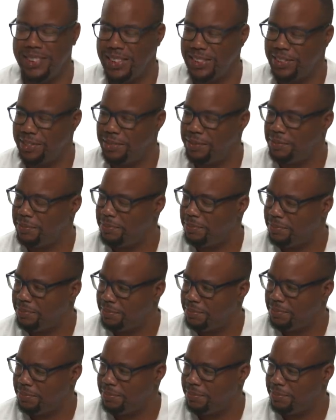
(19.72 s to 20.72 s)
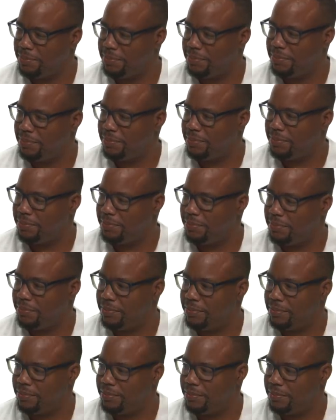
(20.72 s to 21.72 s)

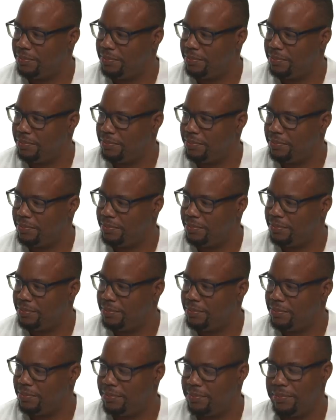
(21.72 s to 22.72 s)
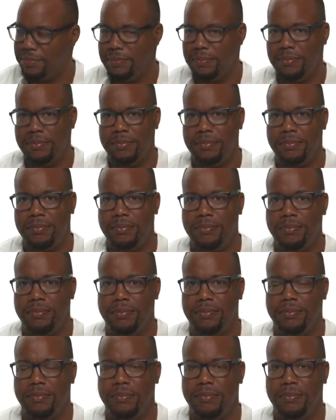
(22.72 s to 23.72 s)

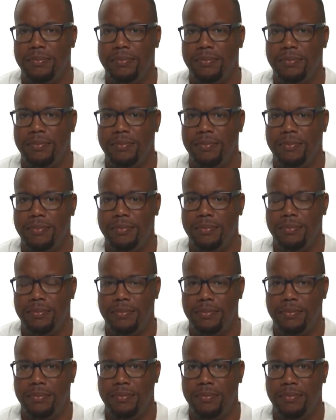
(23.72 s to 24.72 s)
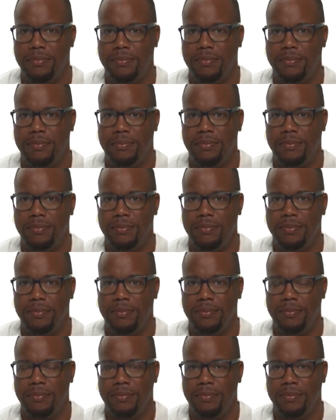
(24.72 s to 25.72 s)

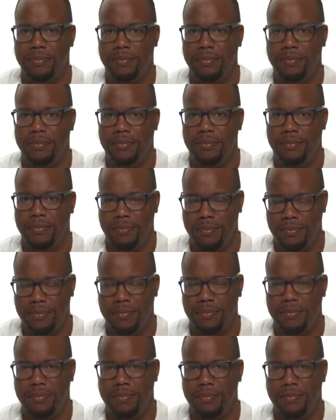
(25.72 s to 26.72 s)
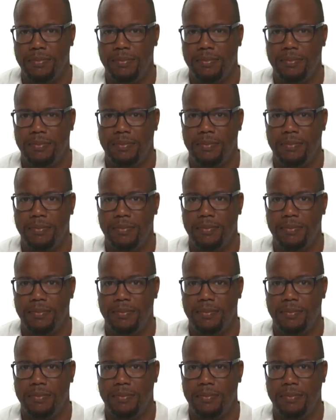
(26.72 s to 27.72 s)

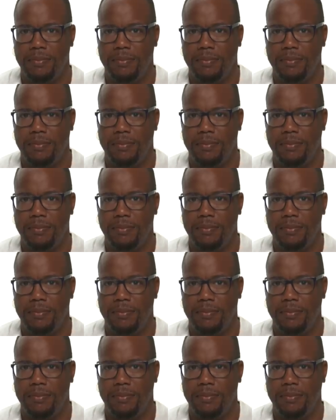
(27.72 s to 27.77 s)
The person shown says nothing.